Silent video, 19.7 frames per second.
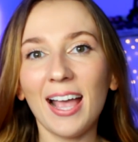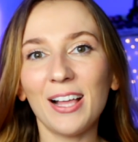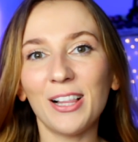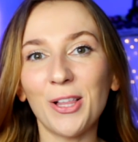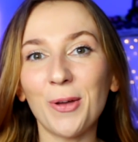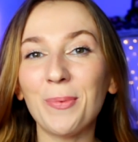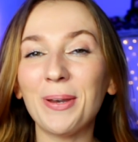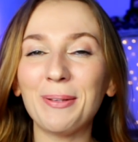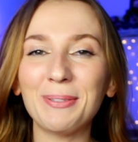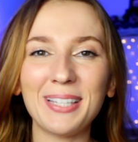hi,
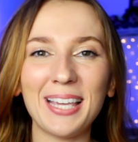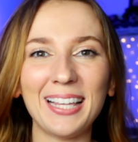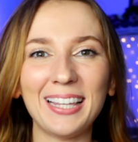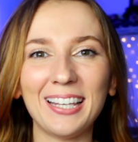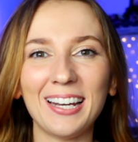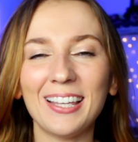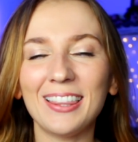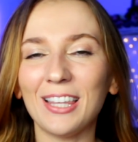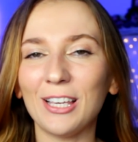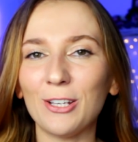hello, my name is
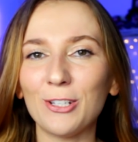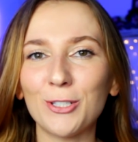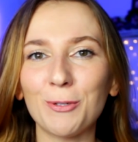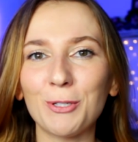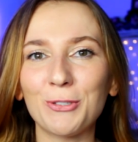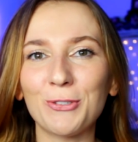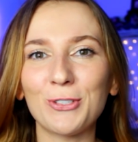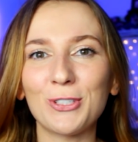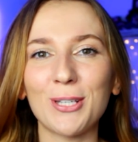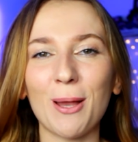Kaylena. Thank you so
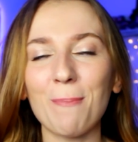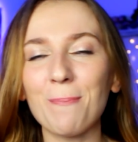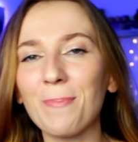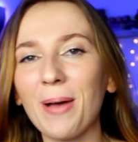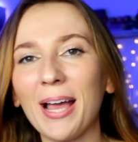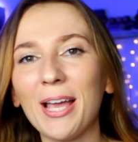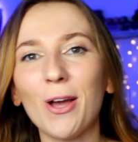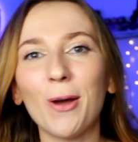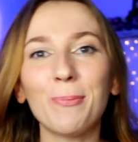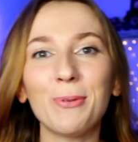much for stopping
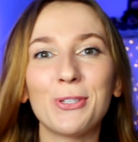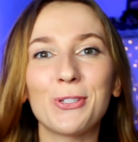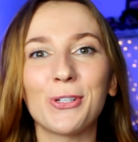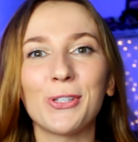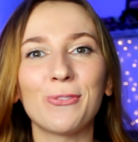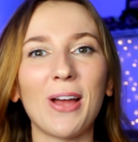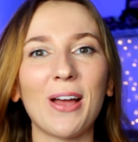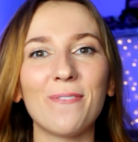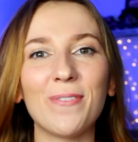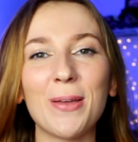by. I hope you
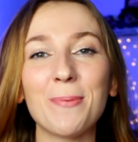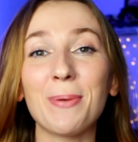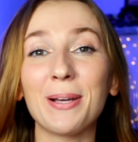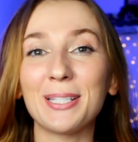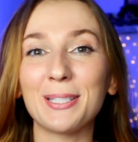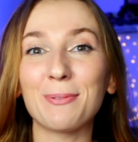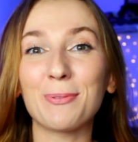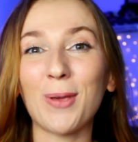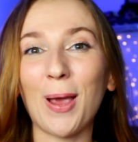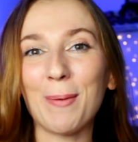join the Rad Fam by
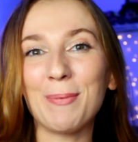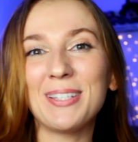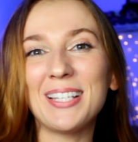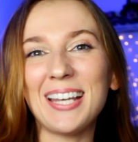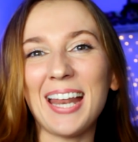subscribing